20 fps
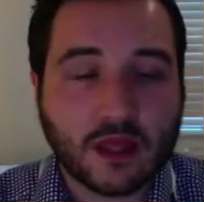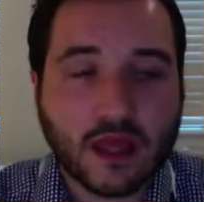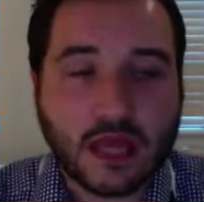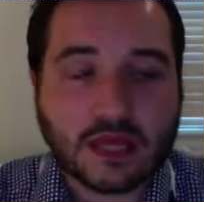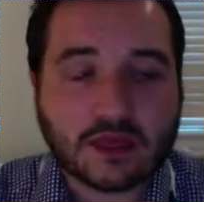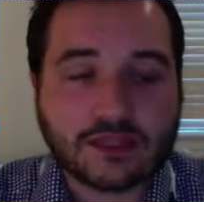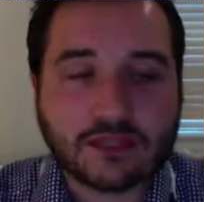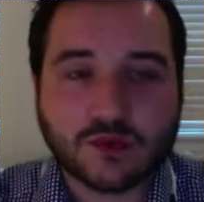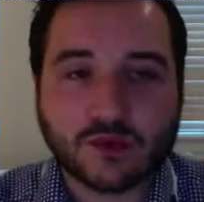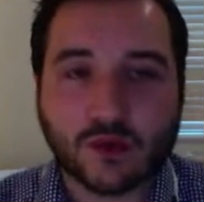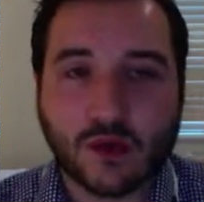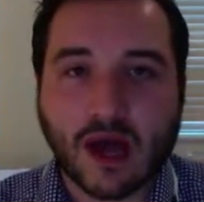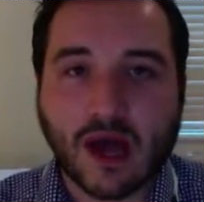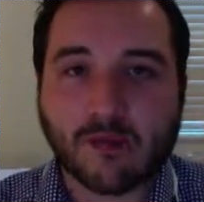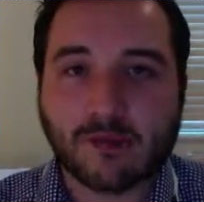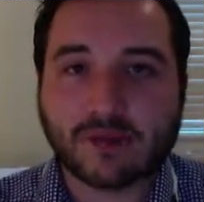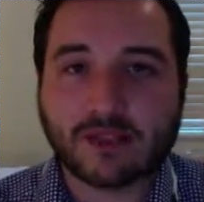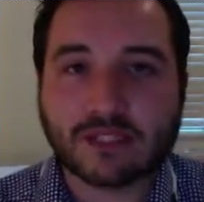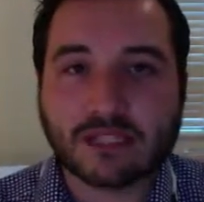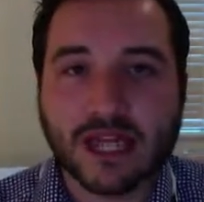as to what
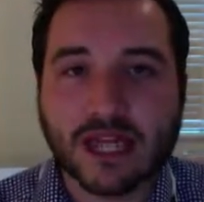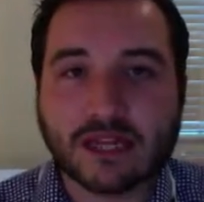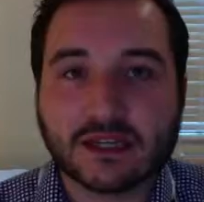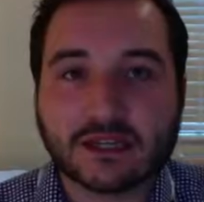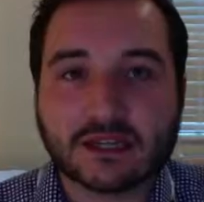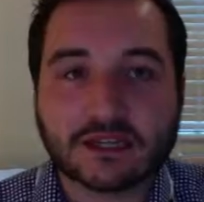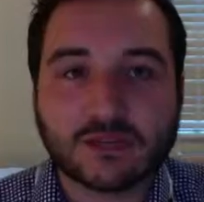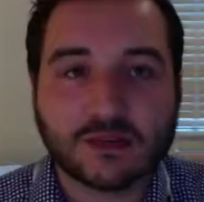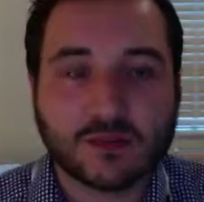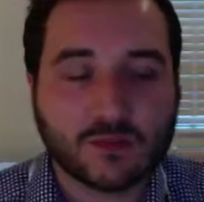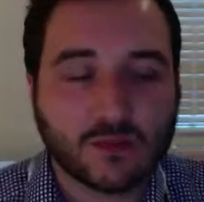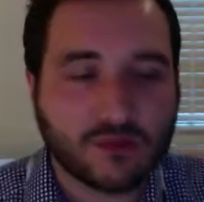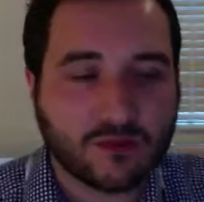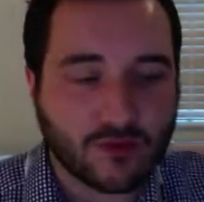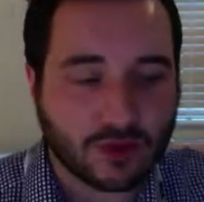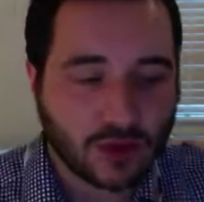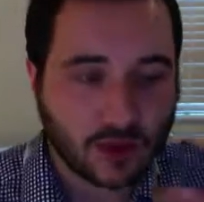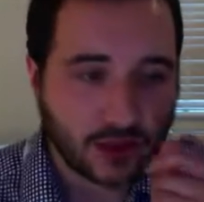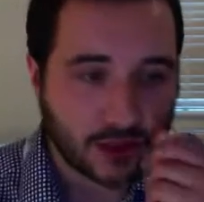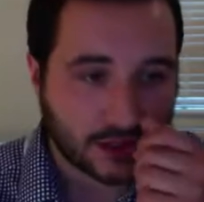happens next
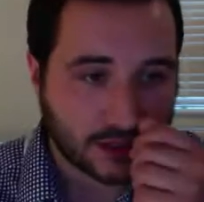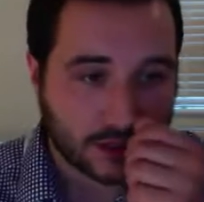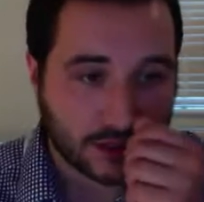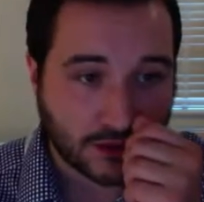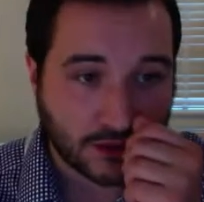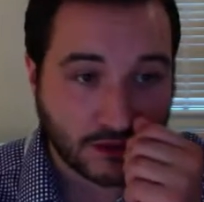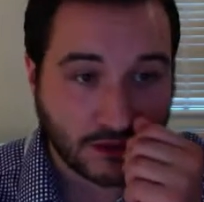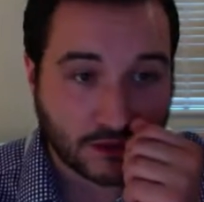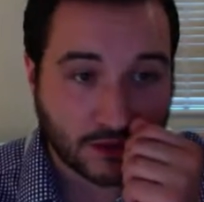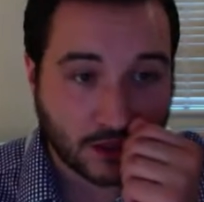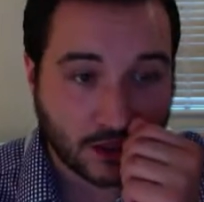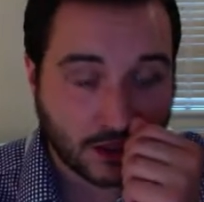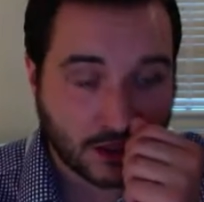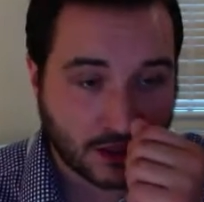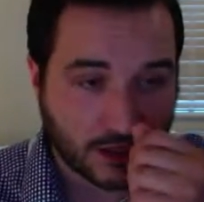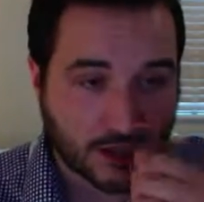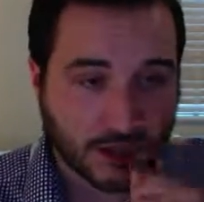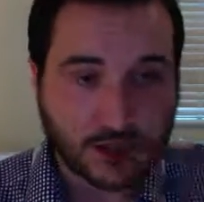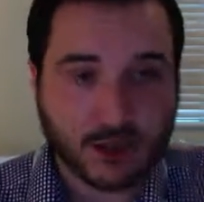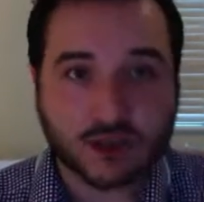with regards to
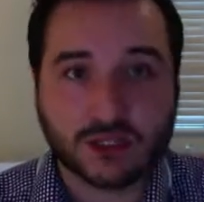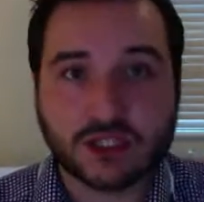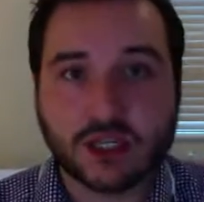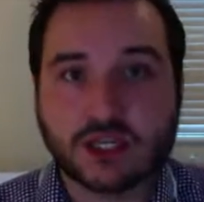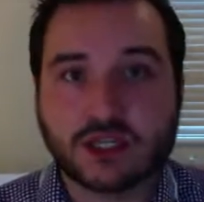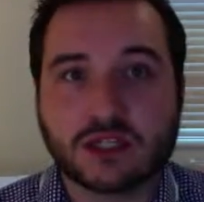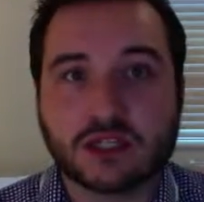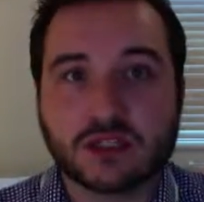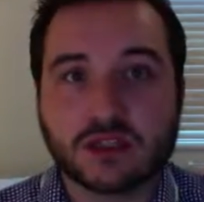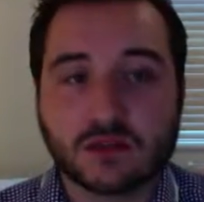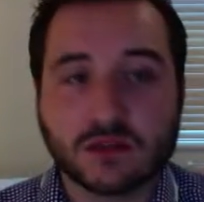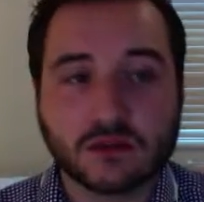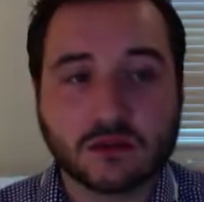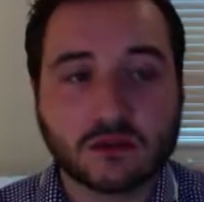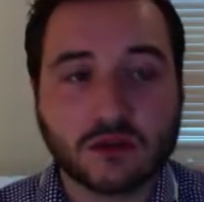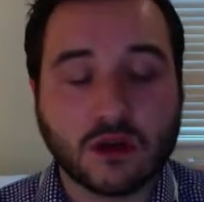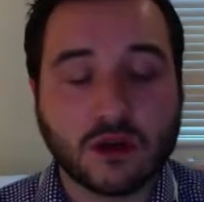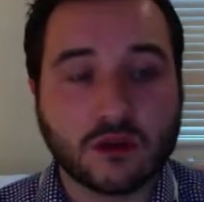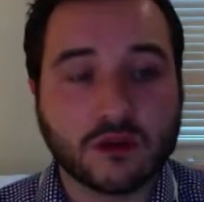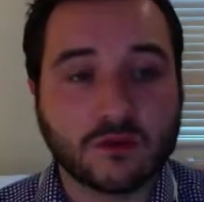the negotiations
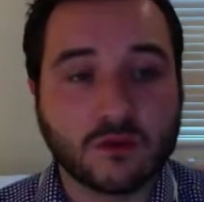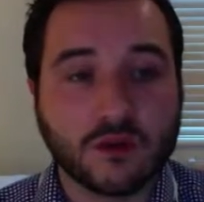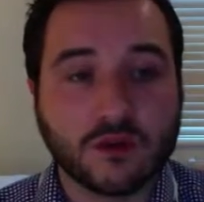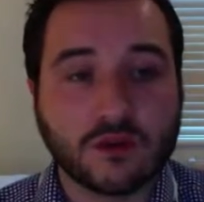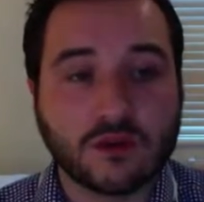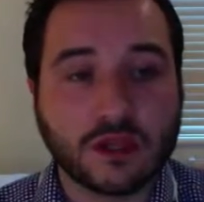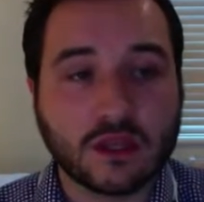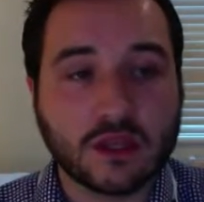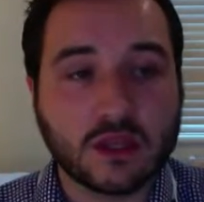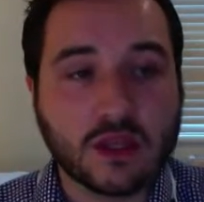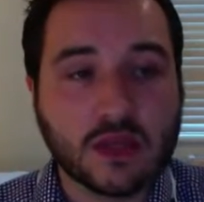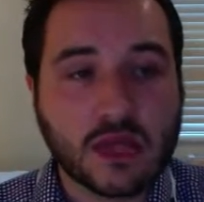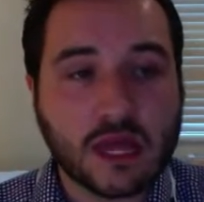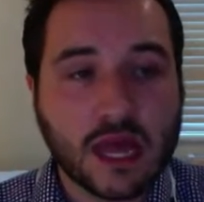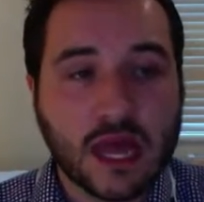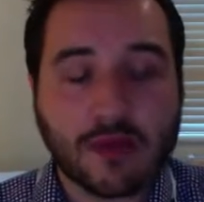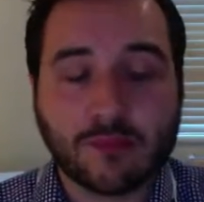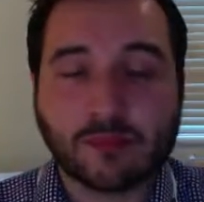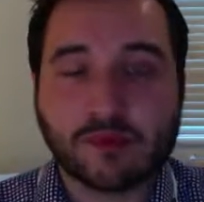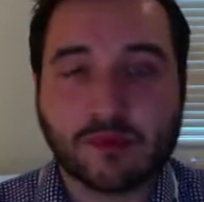on, on what the
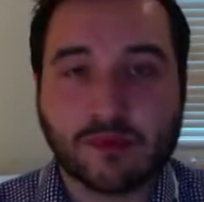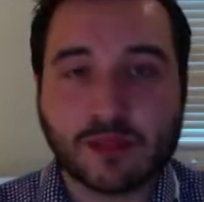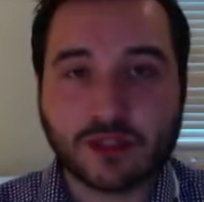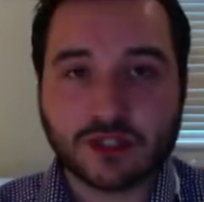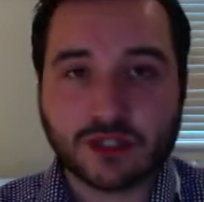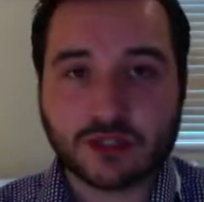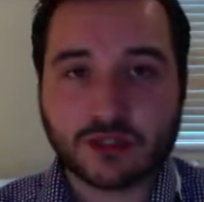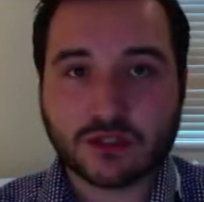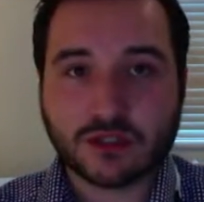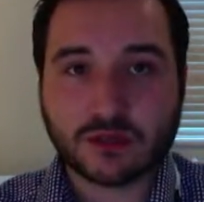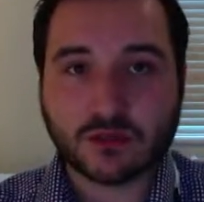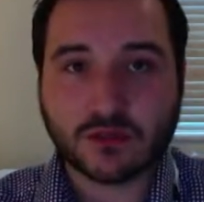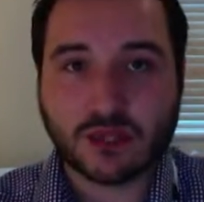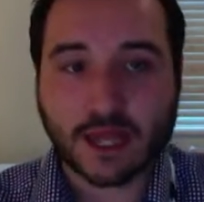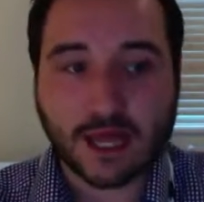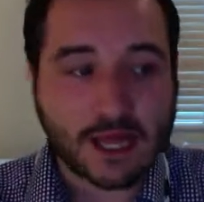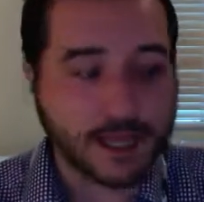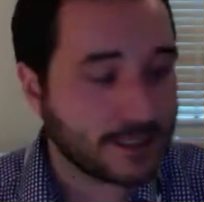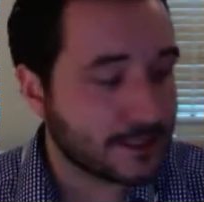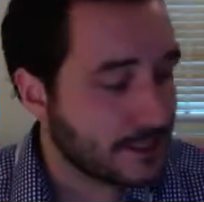applicant may choose to do with the
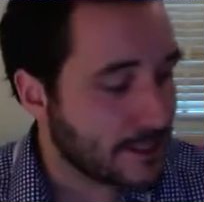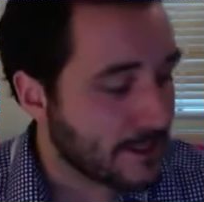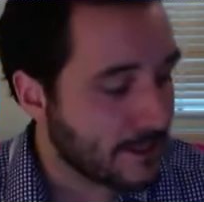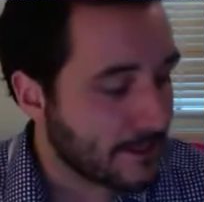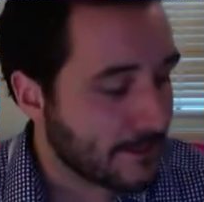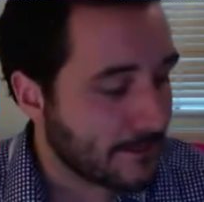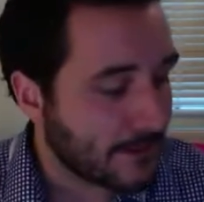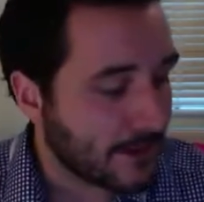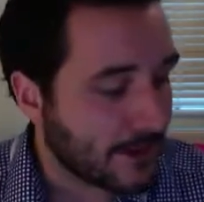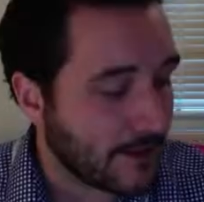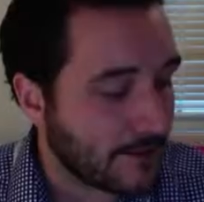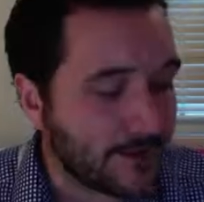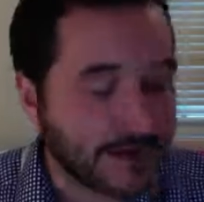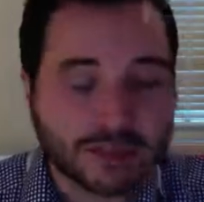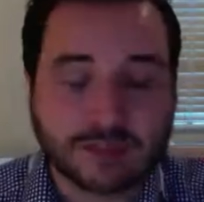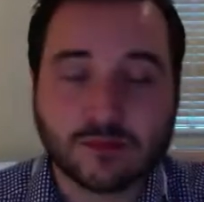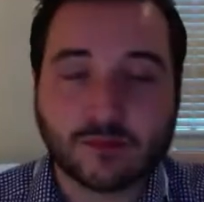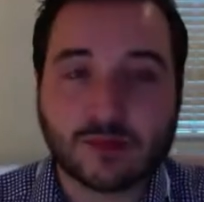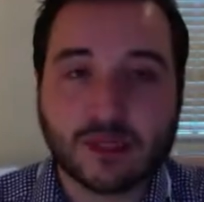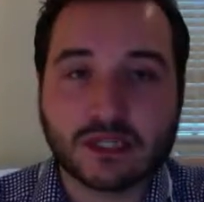land, um,
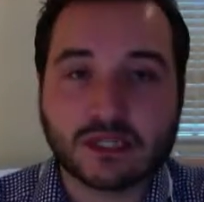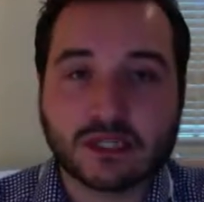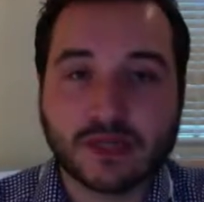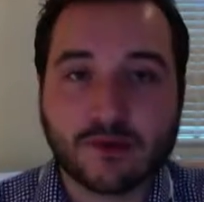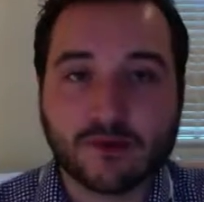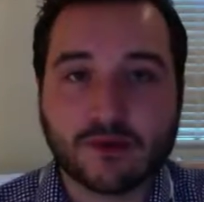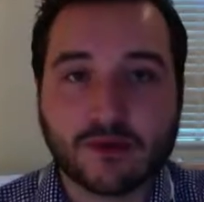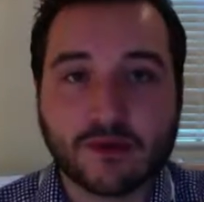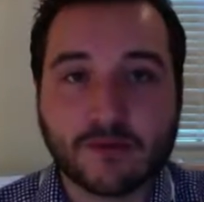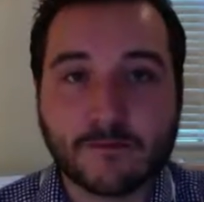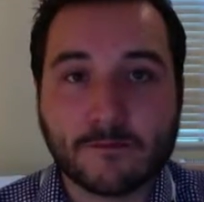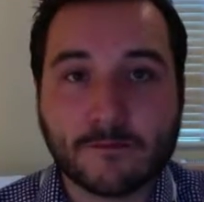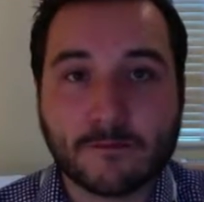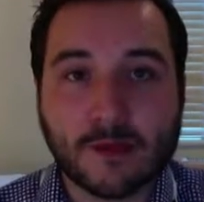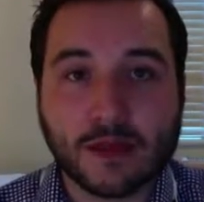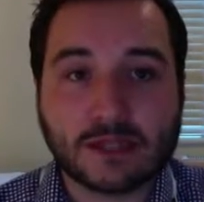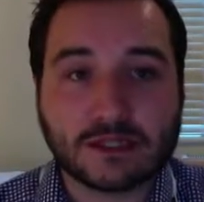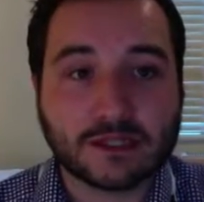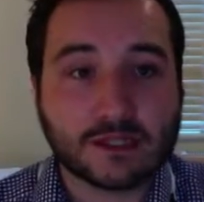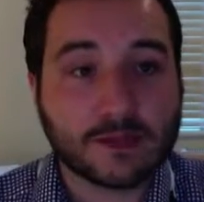that's a completely separate
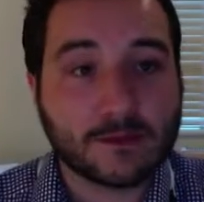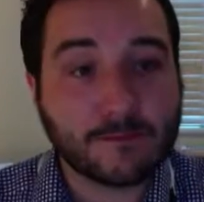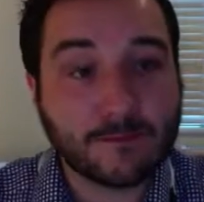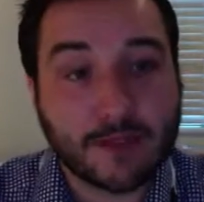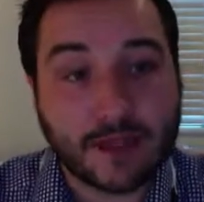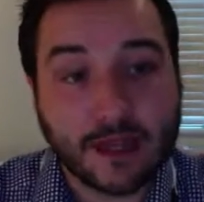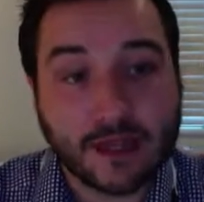matter.